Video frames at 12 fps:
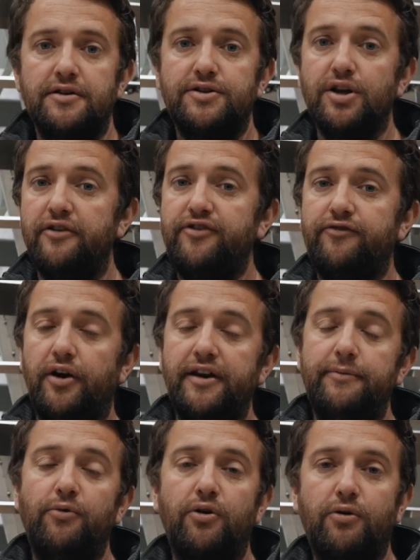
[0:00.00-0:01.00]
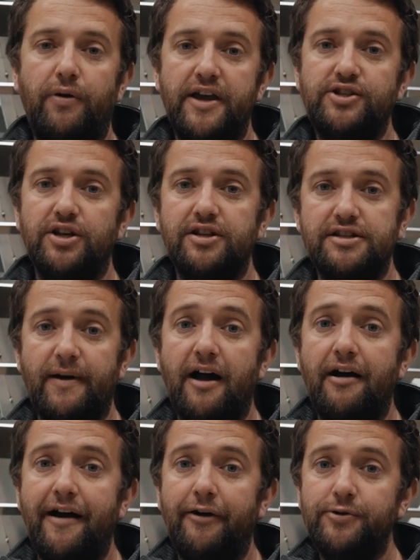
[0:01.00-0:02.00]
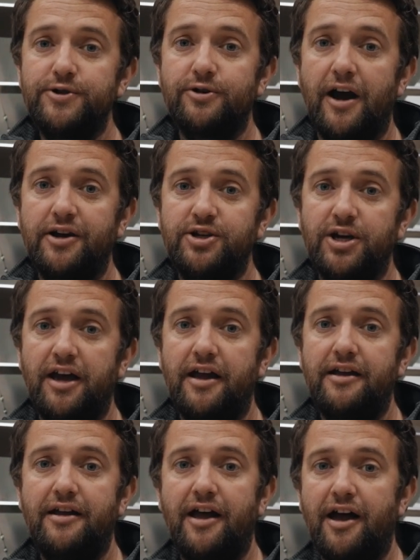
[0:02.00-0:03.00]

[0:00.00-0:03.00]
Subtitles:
So if you've got any more questions about hull structure,